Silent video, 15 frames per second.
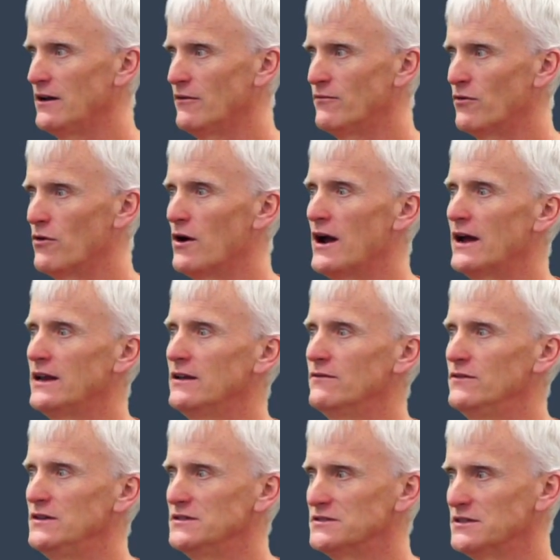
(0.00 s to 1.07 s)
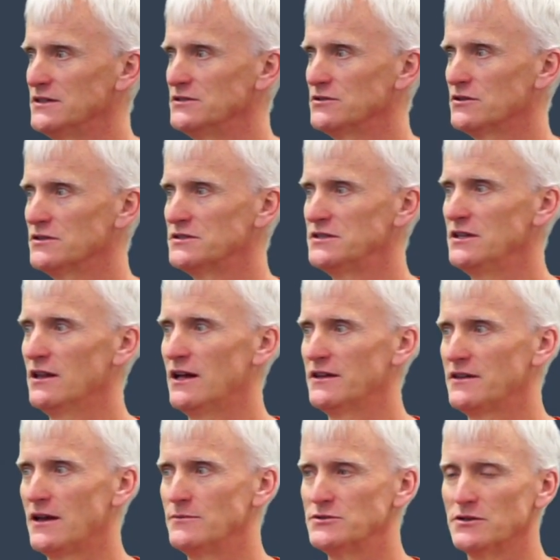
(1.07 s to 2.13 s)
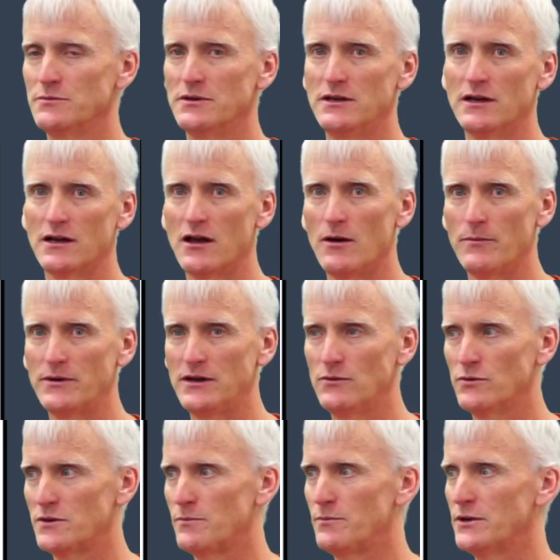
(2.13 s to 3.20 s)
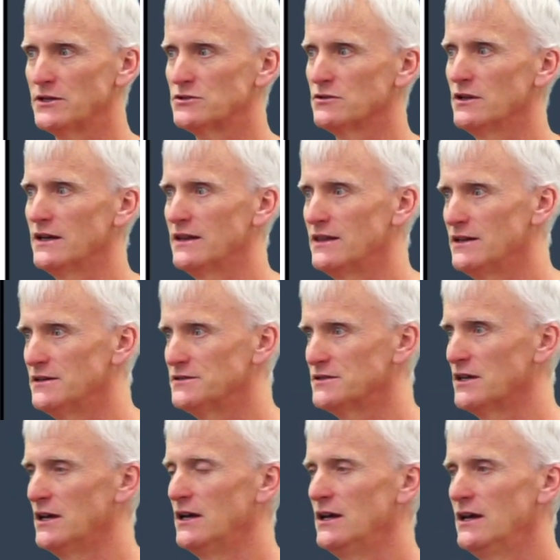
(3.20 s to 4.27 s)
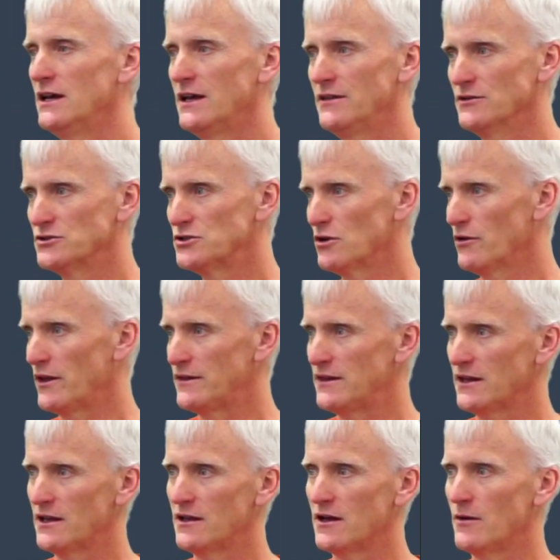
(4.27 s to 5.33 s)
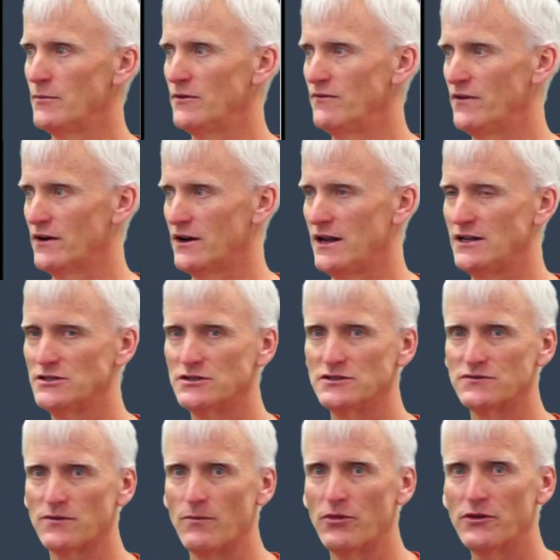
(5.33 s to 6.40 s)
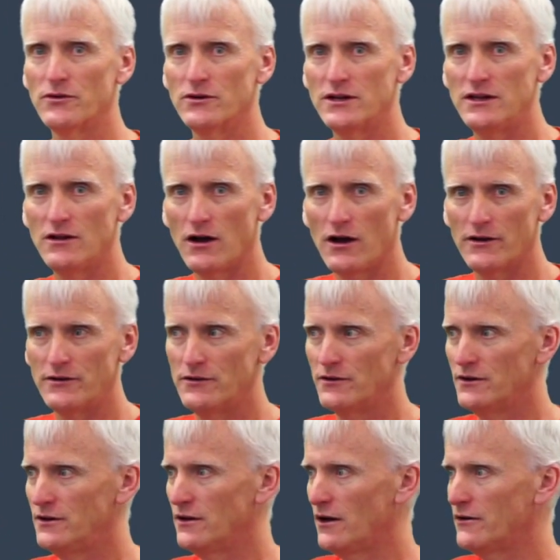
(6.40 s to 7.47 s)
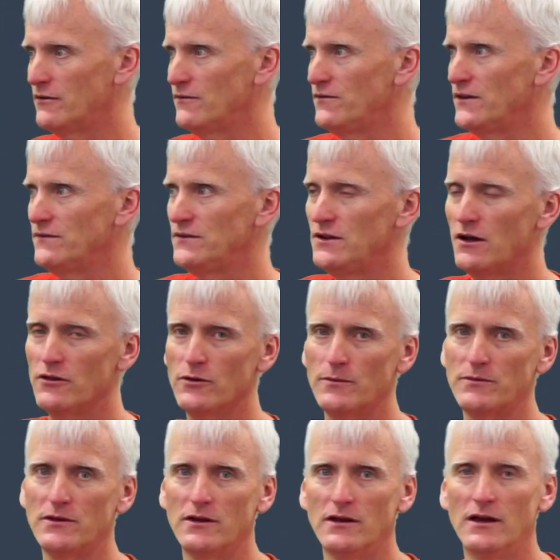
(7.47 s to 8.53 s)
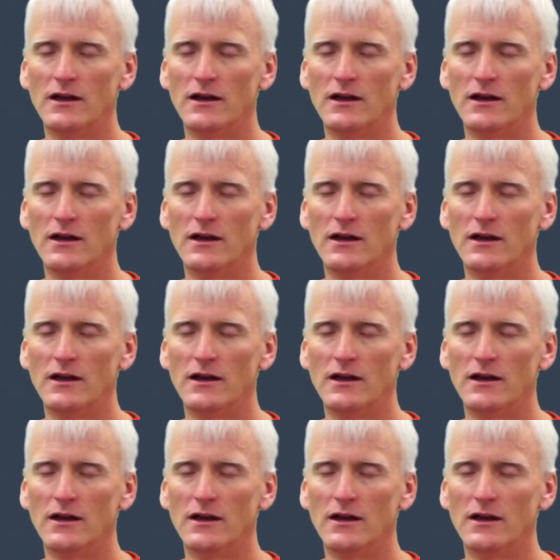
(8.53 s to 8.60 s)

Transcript: a variety of these things. You're going to see a lot of times they'll be accompanied with a picture like this, and they'll show that they can come in variations from 30, 100, 150, all the way up to